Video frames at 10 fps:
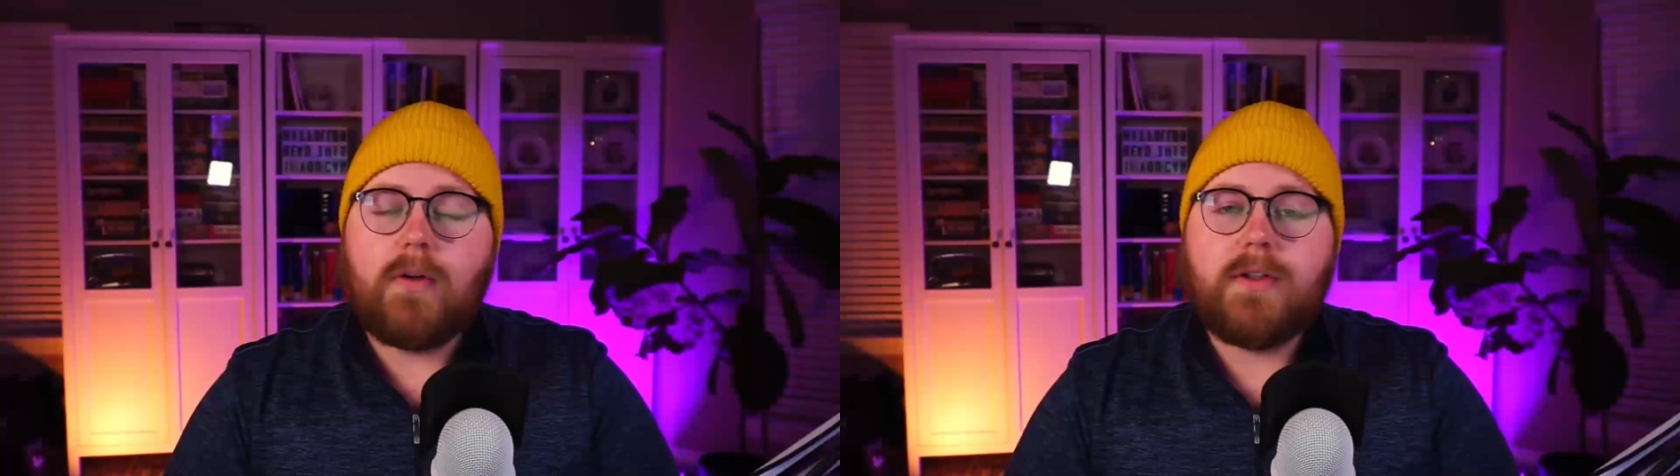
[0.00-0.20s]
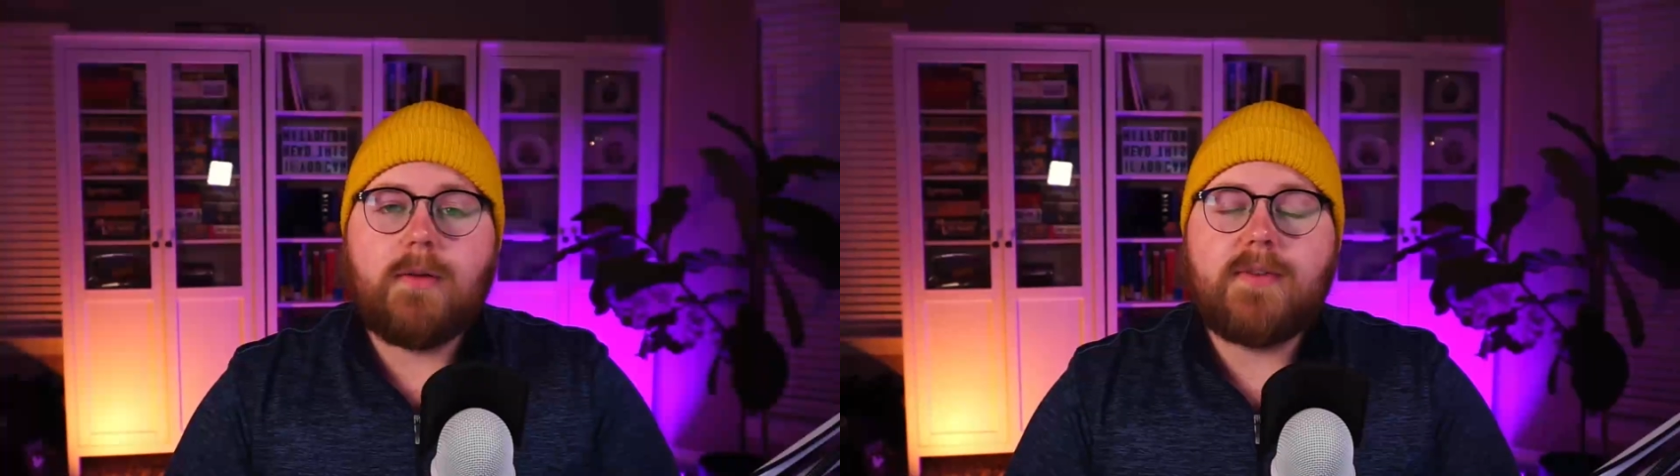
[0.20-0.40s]

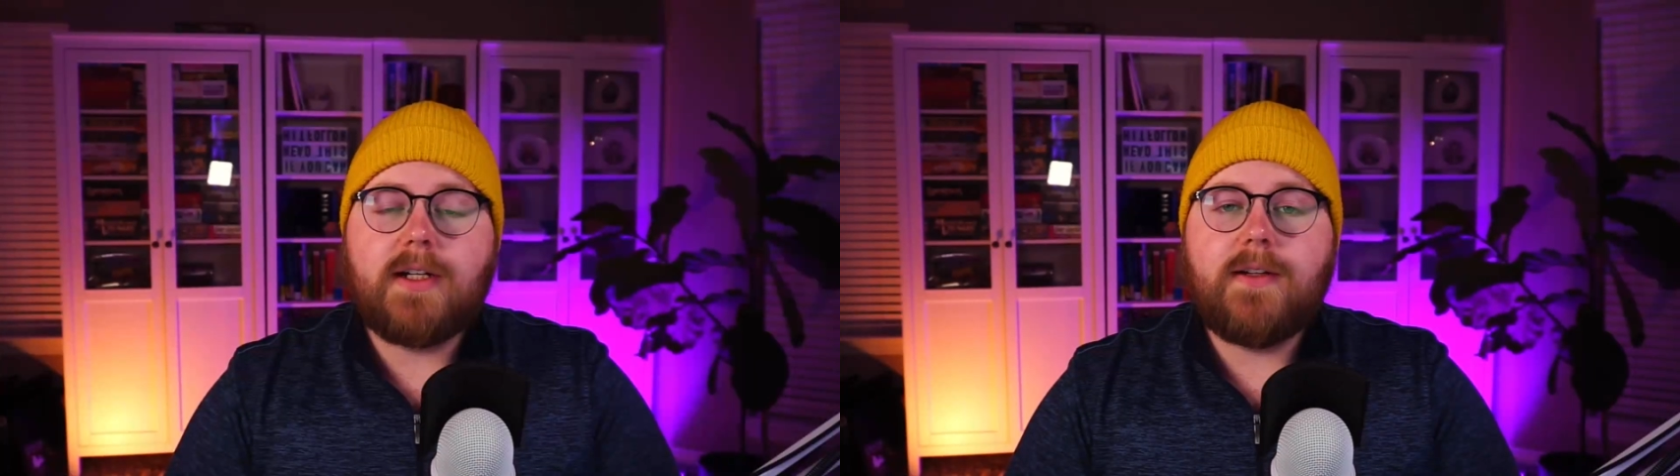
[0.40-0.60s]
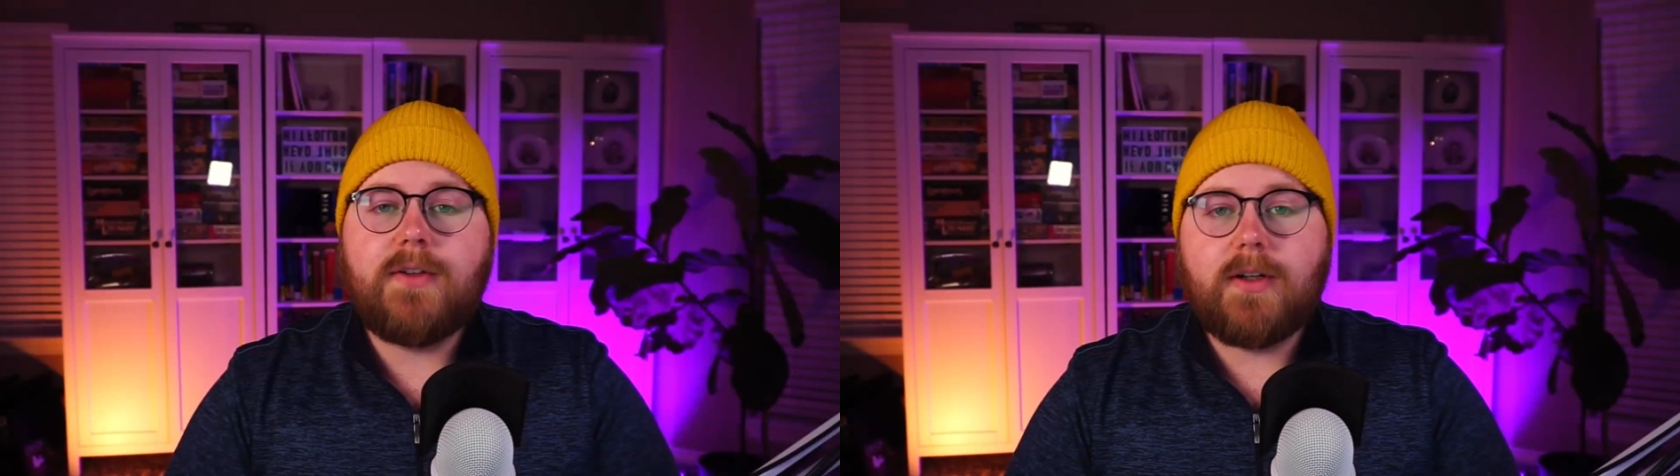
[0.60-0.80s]
Once your
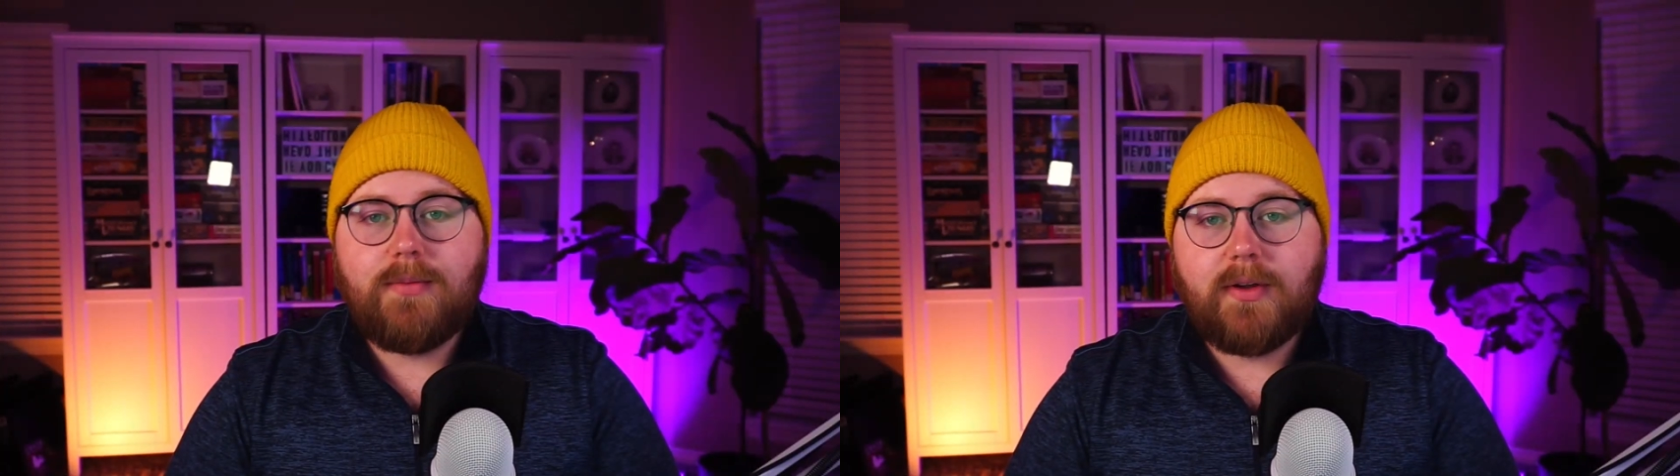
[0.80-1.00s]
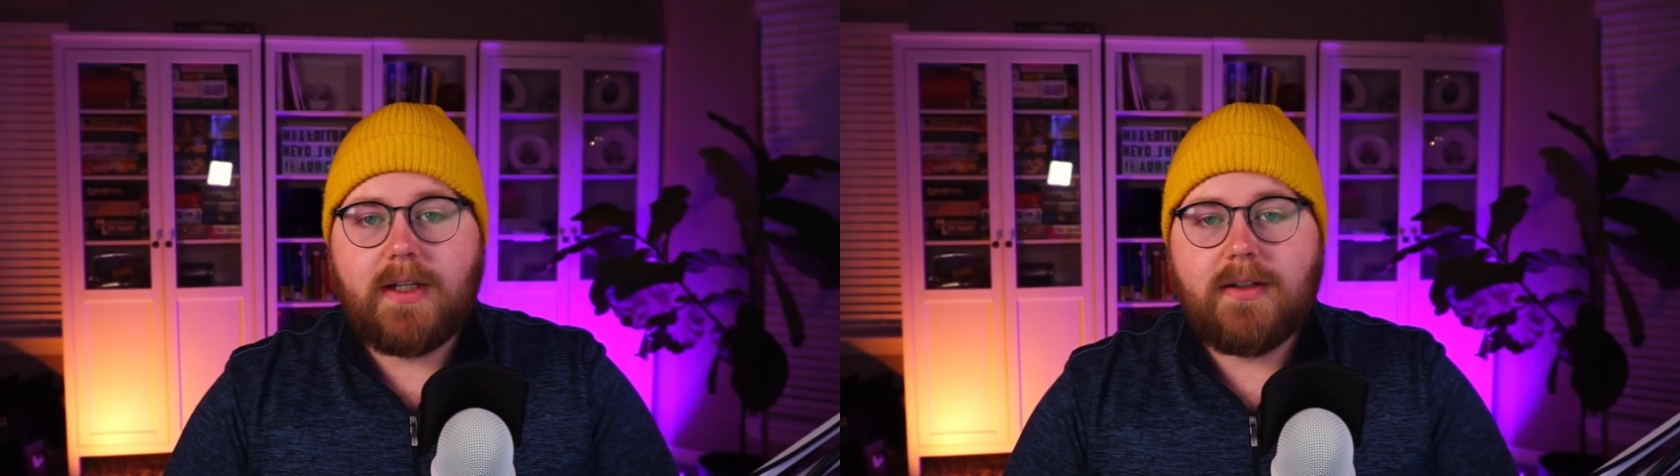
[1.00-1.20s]
objectives are
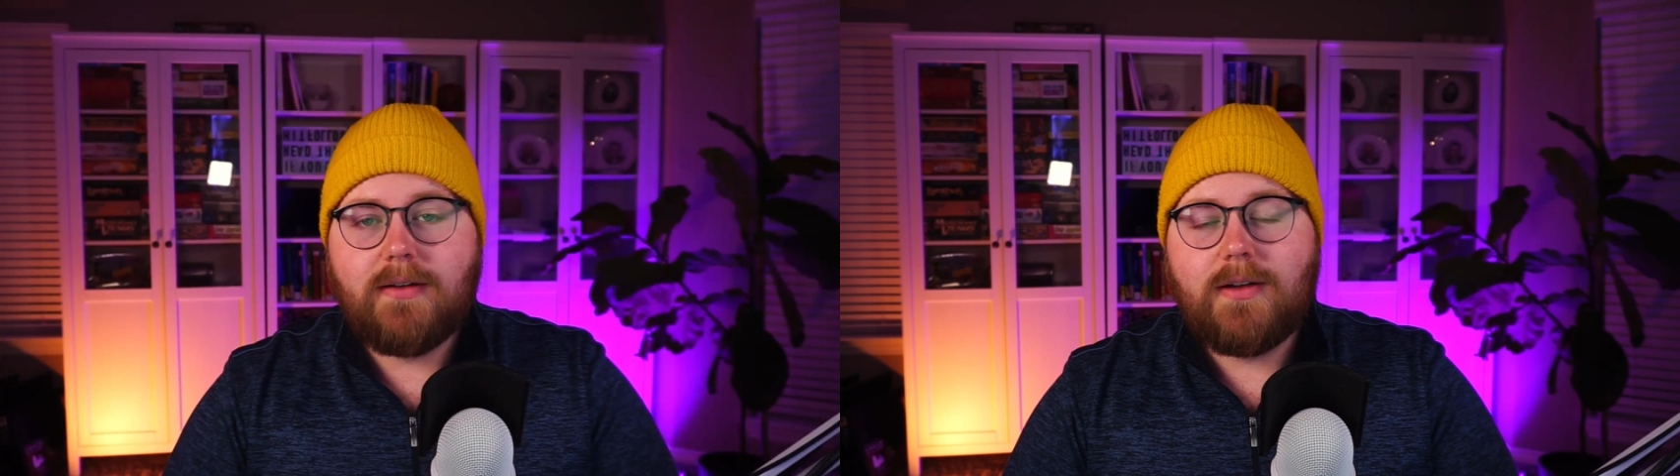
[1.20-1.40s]
complete,